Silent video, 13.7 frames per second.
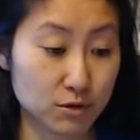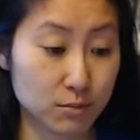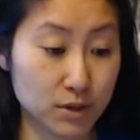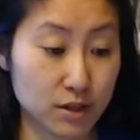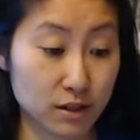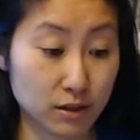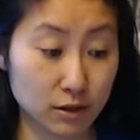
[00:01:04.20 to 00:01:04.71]

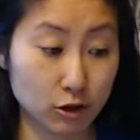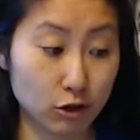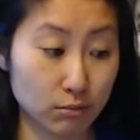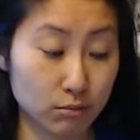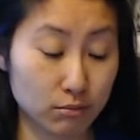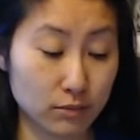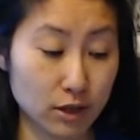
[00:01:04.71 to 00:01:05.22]
a little
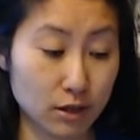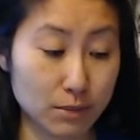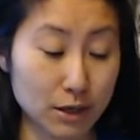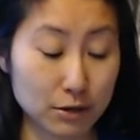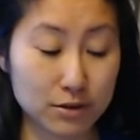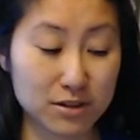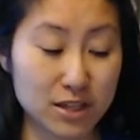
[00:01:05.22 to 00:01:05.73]
about
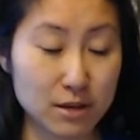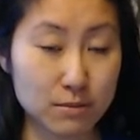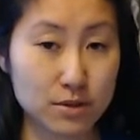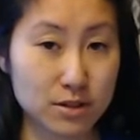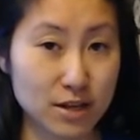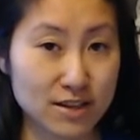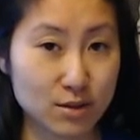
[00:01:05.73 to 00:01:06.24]
the same
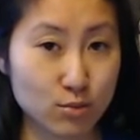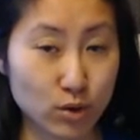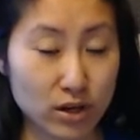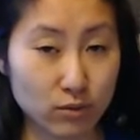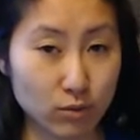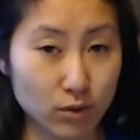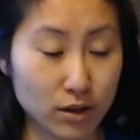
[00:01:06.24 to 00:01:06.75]
size as Wave
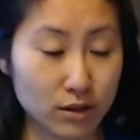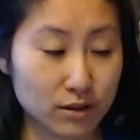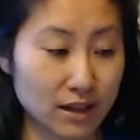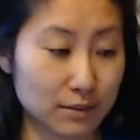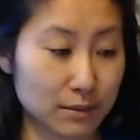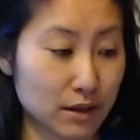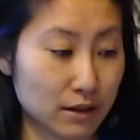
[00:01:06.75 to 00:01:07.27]
1. I
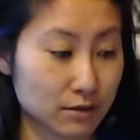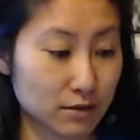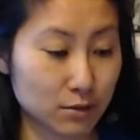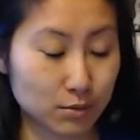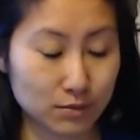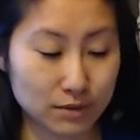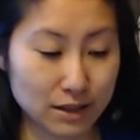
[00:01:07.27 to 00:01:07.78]
mean, as
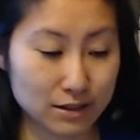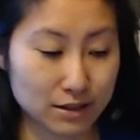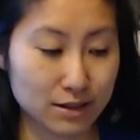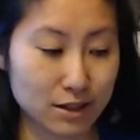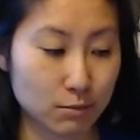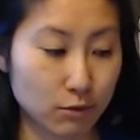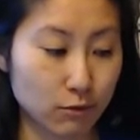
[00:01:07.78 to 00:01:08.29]
I
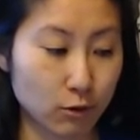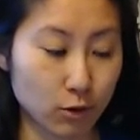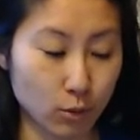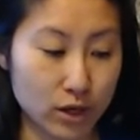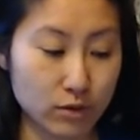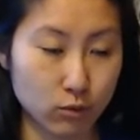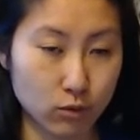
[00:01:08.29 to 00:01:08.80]
said before,
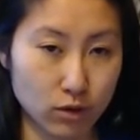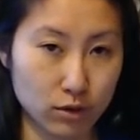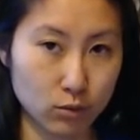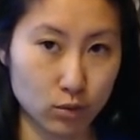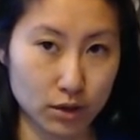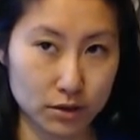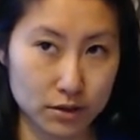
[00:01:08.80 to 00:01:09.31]
Wave 1
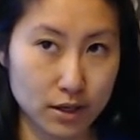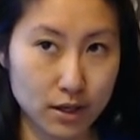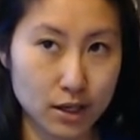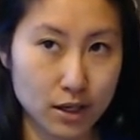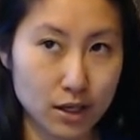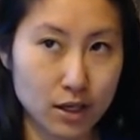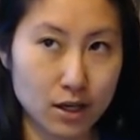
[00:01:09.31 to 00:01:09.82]
was
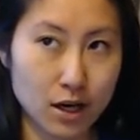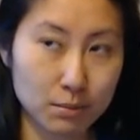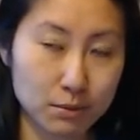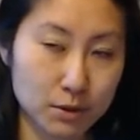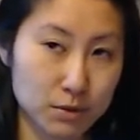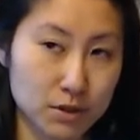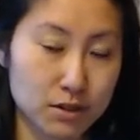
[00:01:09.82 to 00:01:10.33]

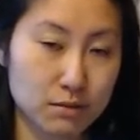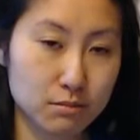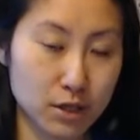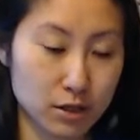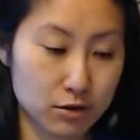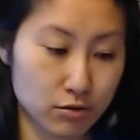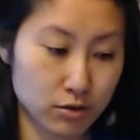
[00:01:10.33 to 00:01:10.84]
Optimus,
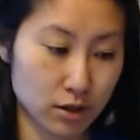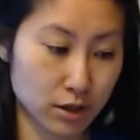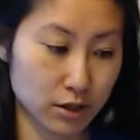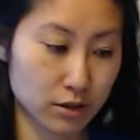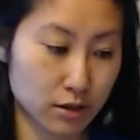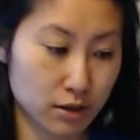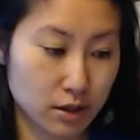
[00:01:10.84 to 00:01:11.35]
Megatron,
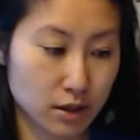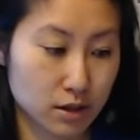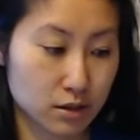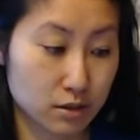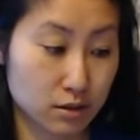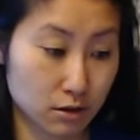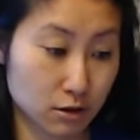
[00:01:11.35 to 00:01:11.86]

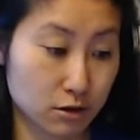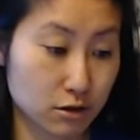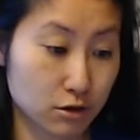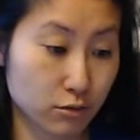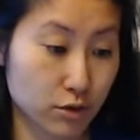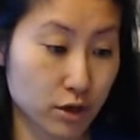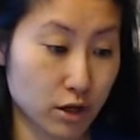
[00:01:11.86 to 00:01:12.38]

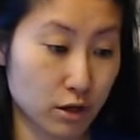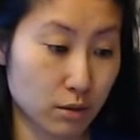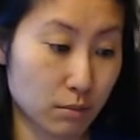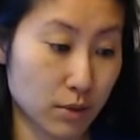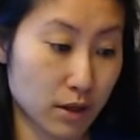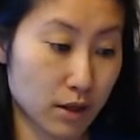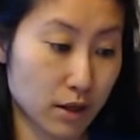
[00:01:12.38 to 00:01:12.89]
Starscream,
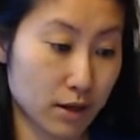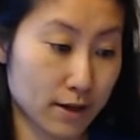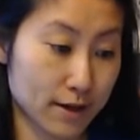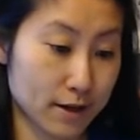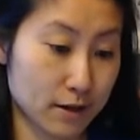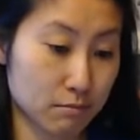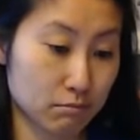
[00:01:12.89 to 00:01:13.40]

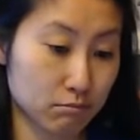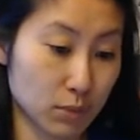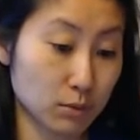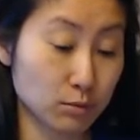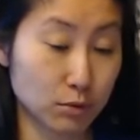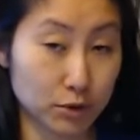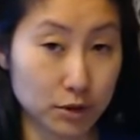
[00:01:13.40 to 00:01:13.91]
and
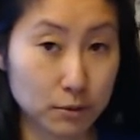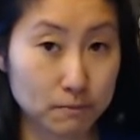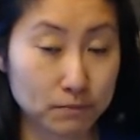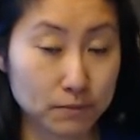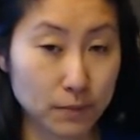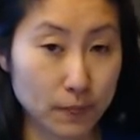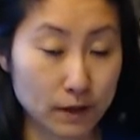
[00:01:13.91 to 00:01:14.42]
Moby.
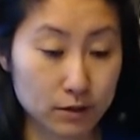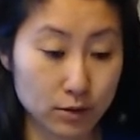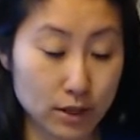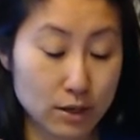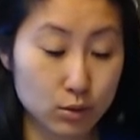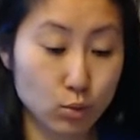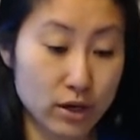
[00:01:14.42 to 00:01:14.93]
So that
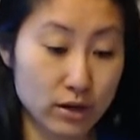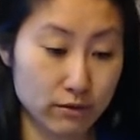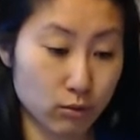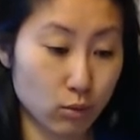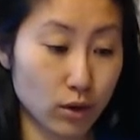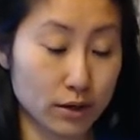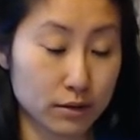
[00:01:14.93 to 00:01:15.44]
was Wave
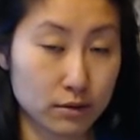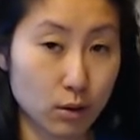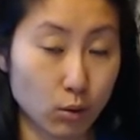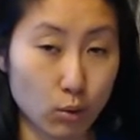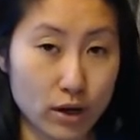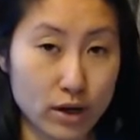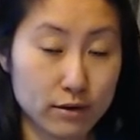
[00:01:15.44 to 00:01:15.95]
1.
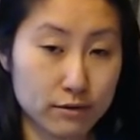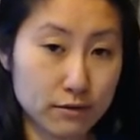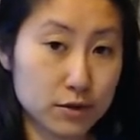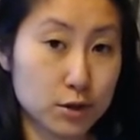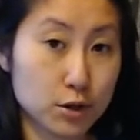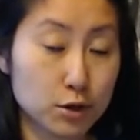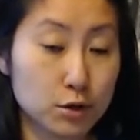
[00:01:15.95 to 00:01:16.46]
Wave
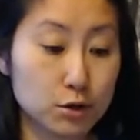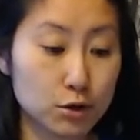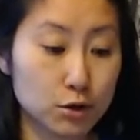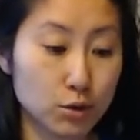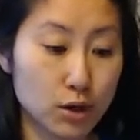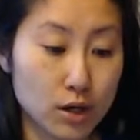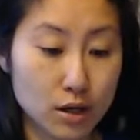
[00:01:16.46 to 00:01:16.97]
2
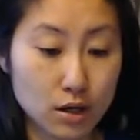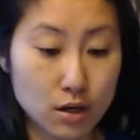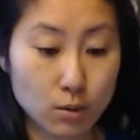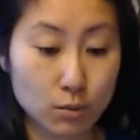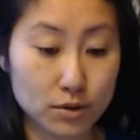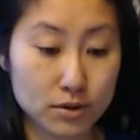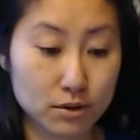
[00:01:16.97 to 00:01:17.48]

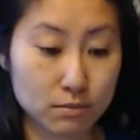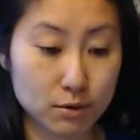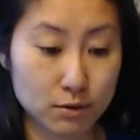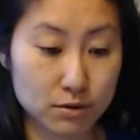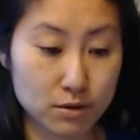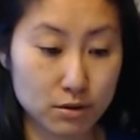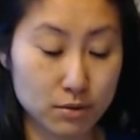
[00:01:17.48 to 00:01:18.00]
was supposed
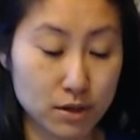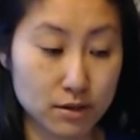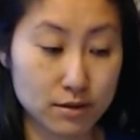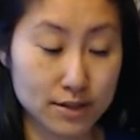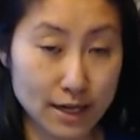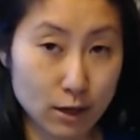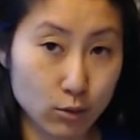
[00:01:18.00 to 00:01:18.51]
to be
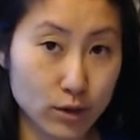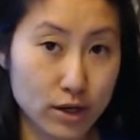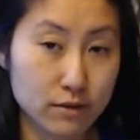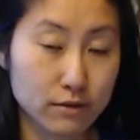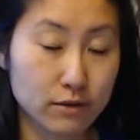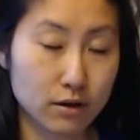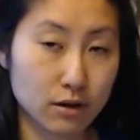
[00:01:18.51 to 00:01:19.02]
Soundwave,
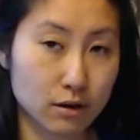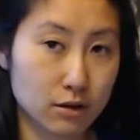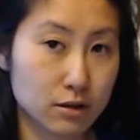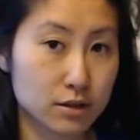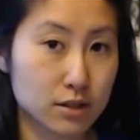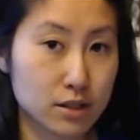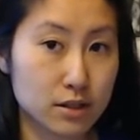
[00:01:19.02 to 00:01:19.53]

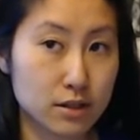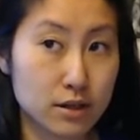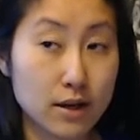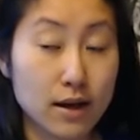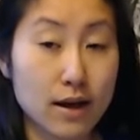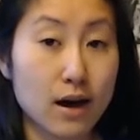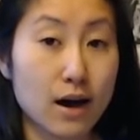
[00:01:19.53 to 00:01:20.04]
RC,
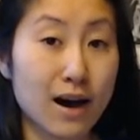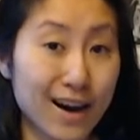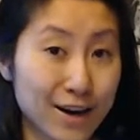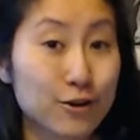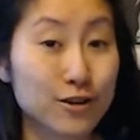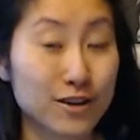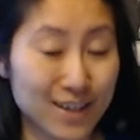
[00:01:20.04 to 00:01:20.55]

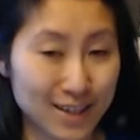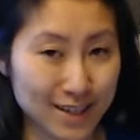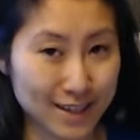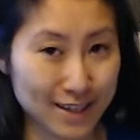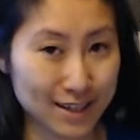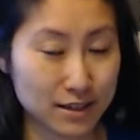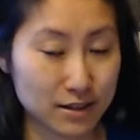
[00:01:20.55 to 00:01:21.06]

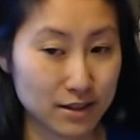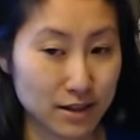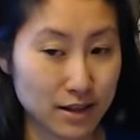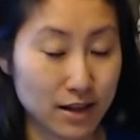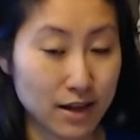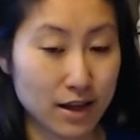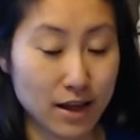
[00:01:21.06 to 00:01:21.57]
Ironhide,
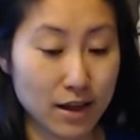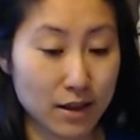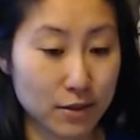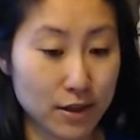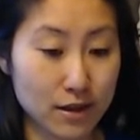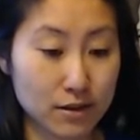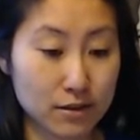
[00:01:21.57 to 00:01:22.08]
and
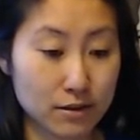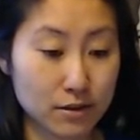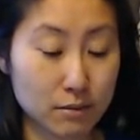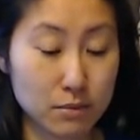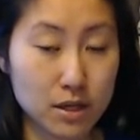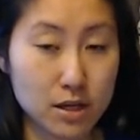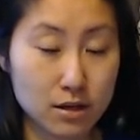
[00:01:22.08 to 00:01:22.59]
then the
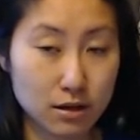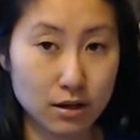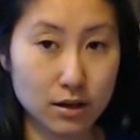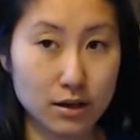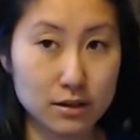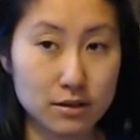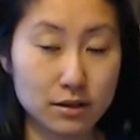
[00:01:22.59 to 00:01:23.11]

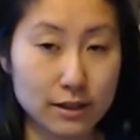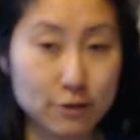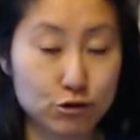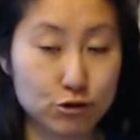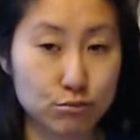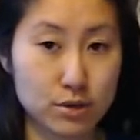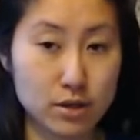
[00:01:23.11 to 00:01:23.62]
Minicons,
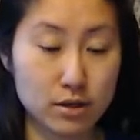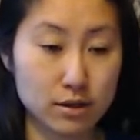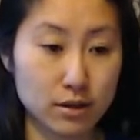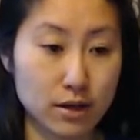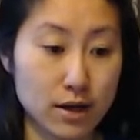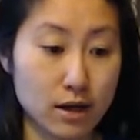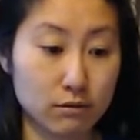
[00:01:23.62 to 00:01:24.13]
Laserbeak,
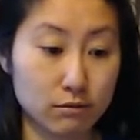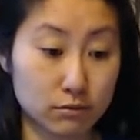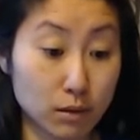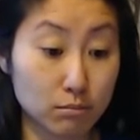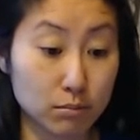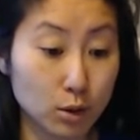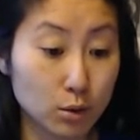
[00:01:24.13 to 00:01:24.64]
and
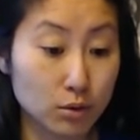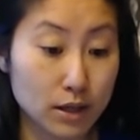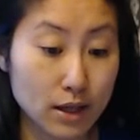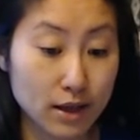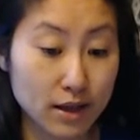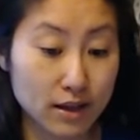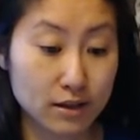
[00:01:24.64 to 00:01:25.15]
Rumble.
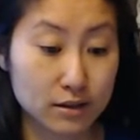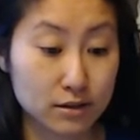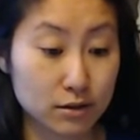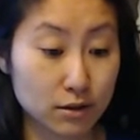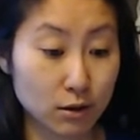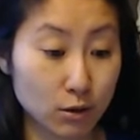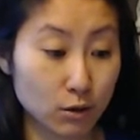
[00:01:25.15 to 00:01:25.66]

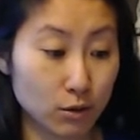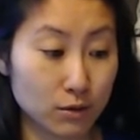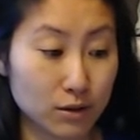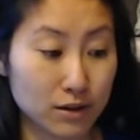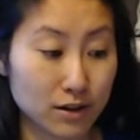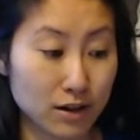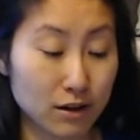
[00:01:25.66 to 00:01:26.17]
So
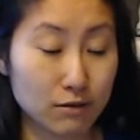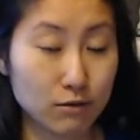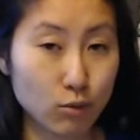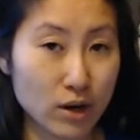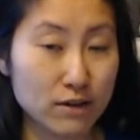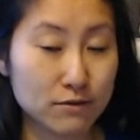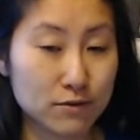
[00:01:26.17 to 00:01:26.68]
of
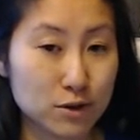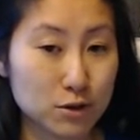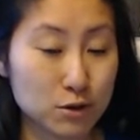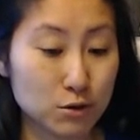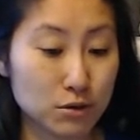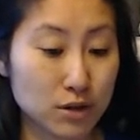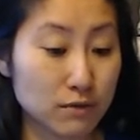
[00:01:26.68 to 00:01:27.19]
Wave 2,
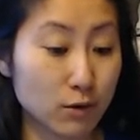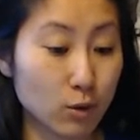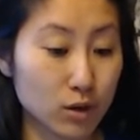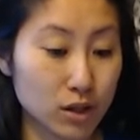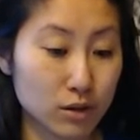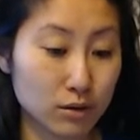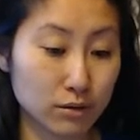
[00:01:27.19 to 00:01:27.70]
they've only
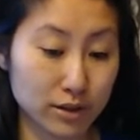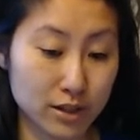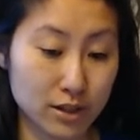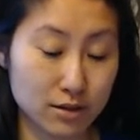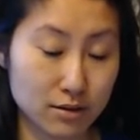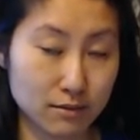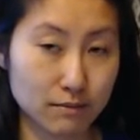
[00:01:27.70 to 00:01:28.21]

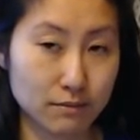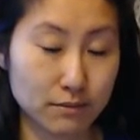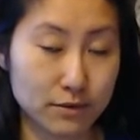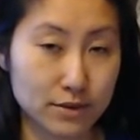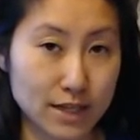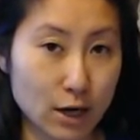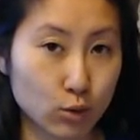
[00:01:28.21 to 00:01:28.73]
released
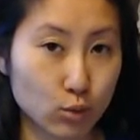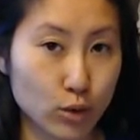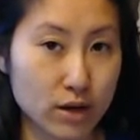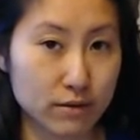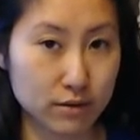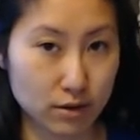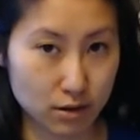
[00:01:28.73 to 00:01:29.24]
Soundwave
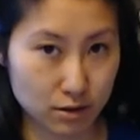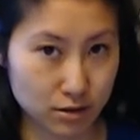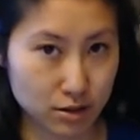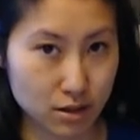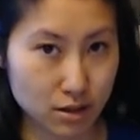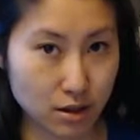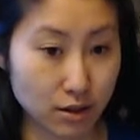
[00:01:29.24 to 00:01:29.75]
and
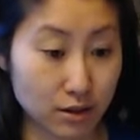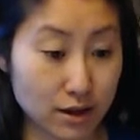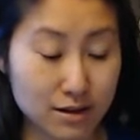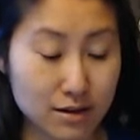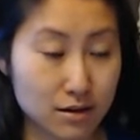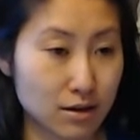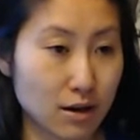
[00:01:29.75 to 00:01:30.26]
RC. They did
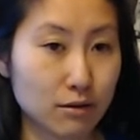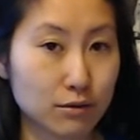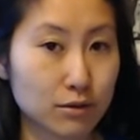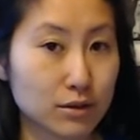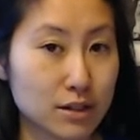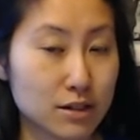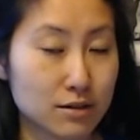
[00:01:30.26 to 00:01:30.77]
not
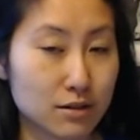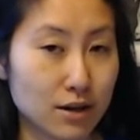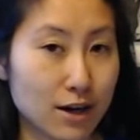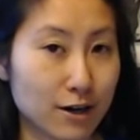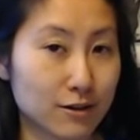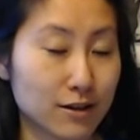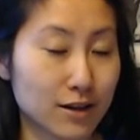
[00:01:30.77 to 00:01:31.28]
release
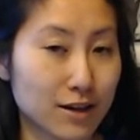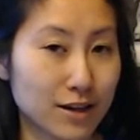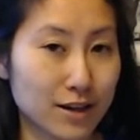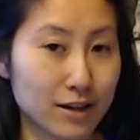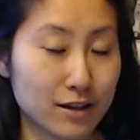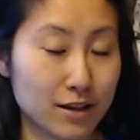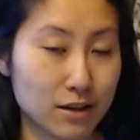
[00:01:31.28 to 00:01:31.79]

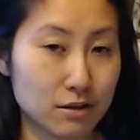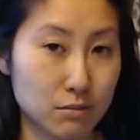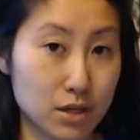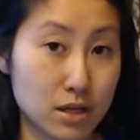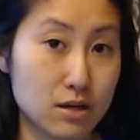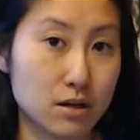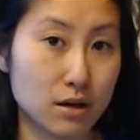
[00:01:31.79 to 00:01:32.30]
Ironhide and
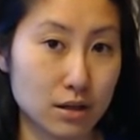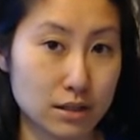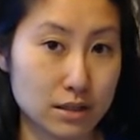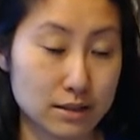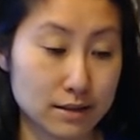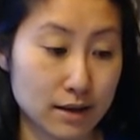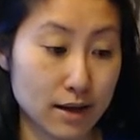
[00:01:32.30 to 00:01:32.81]
Minicons
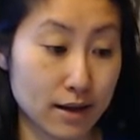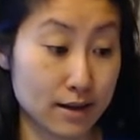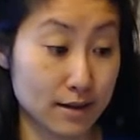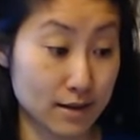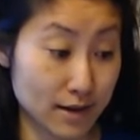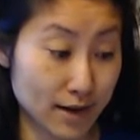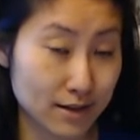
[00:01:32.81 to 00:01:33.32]

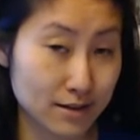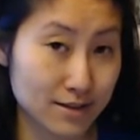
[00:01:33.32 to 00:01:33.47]
yet.